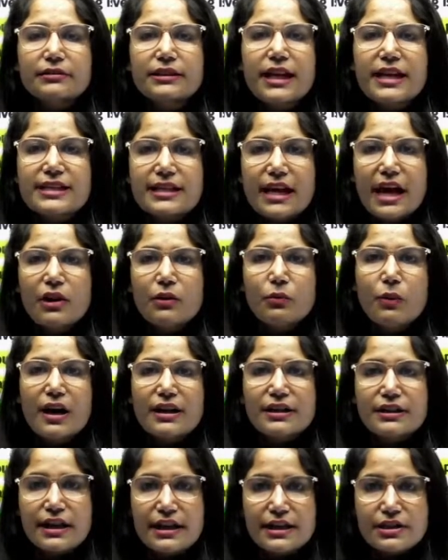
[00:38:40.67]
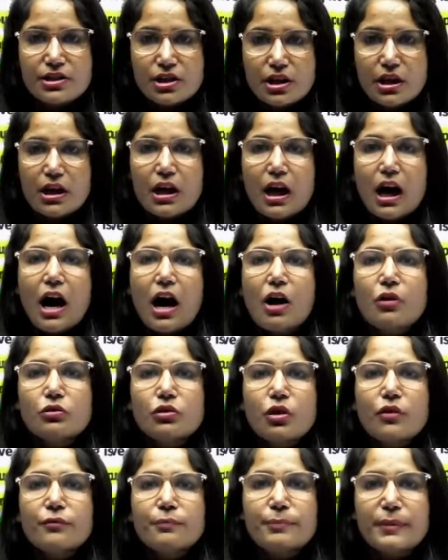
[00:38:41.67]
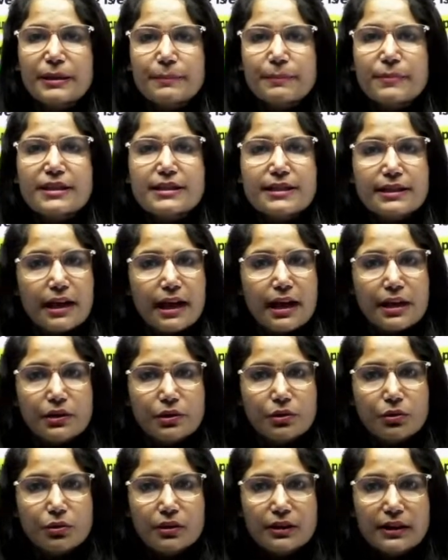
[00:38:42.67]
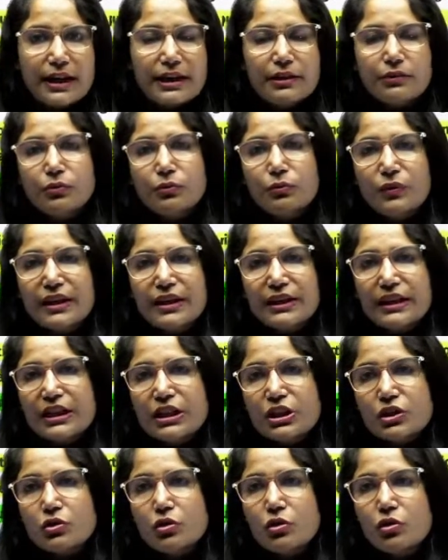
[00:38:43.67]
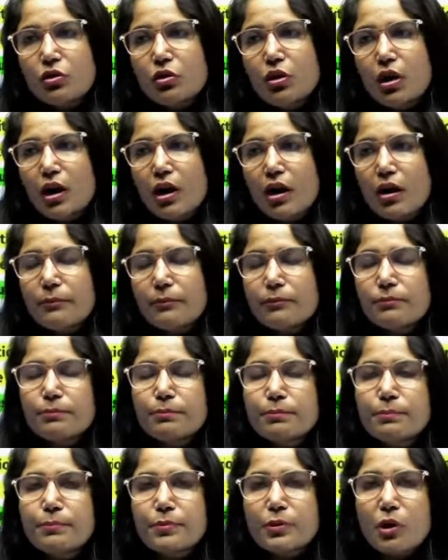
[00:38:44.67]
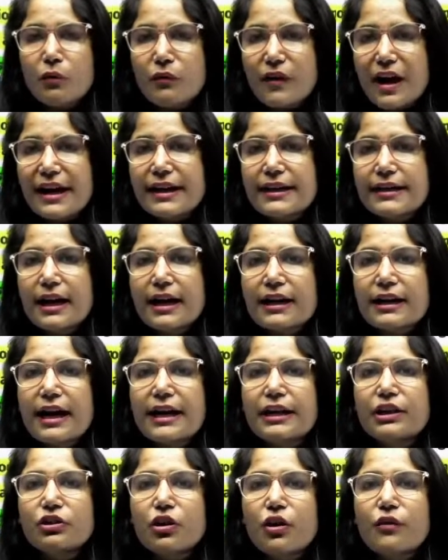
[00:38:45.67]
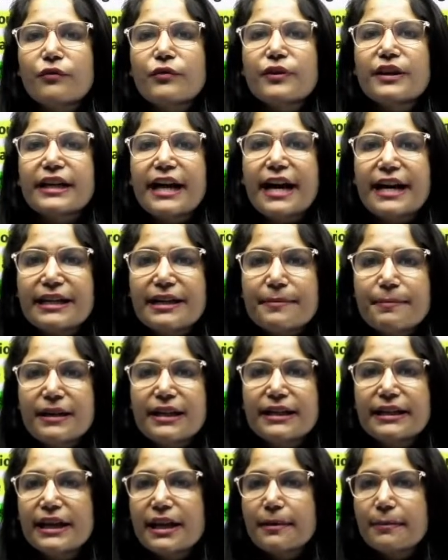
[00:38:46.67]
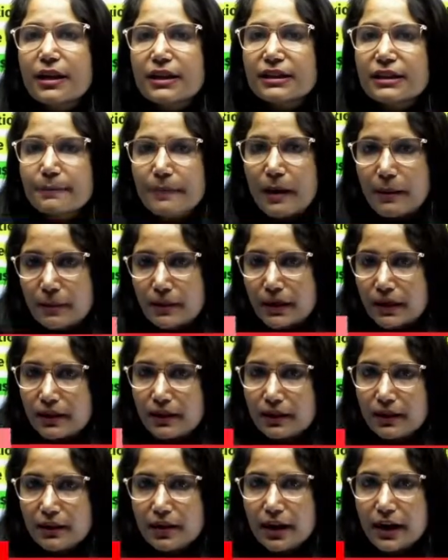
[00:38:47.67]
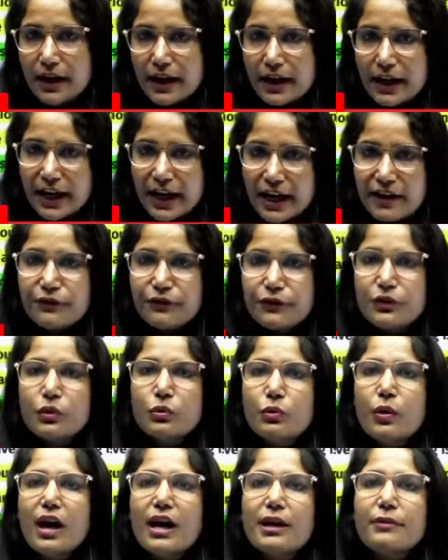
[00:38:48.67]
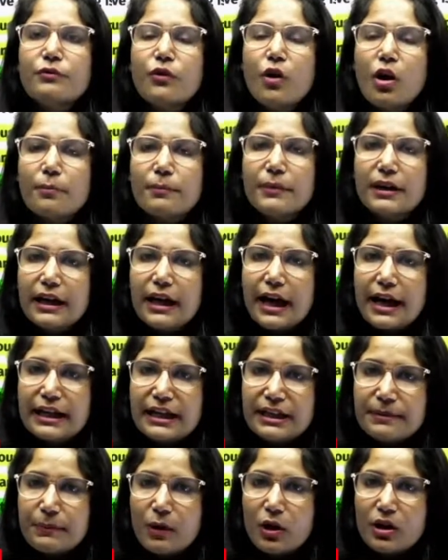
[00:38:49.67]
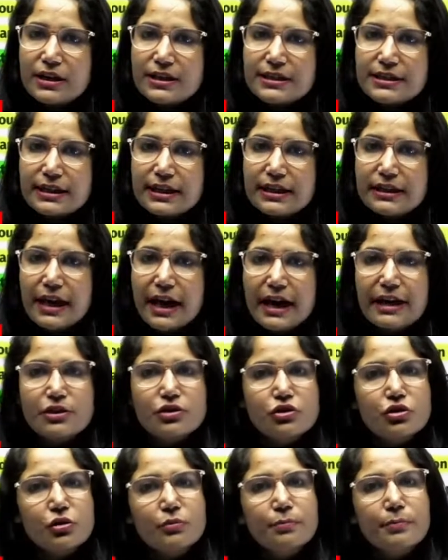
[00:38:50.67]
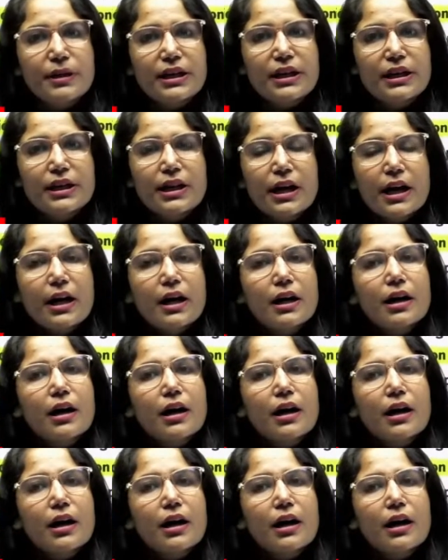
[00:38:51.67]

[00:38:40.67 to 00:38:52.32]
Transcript: disadvantage out of people scenario. Like we need to provide a kind of credibility among the public. If you are forming any policy, that should be